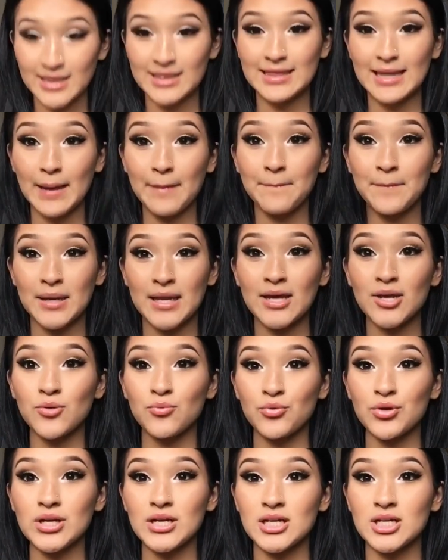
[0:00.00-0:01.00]
They
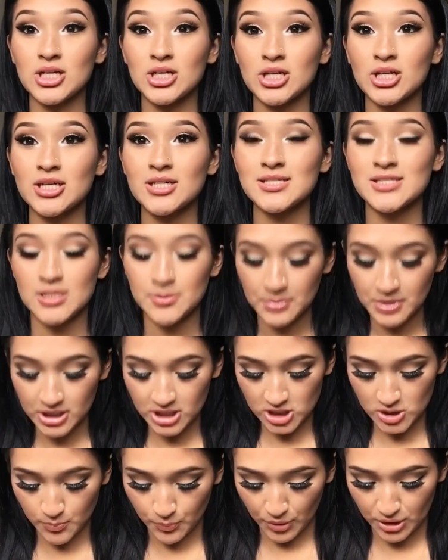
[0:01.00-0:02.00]
blend really good. Some of
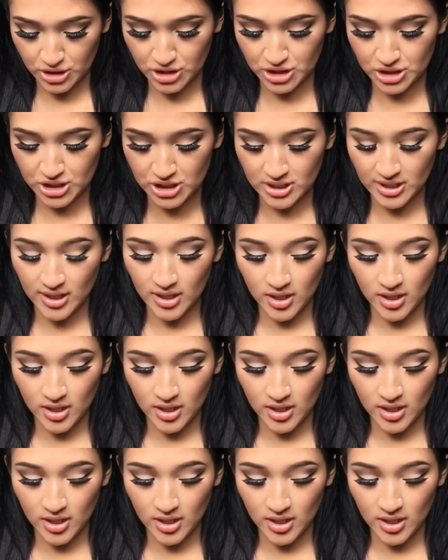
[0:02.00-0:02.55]
these brushes,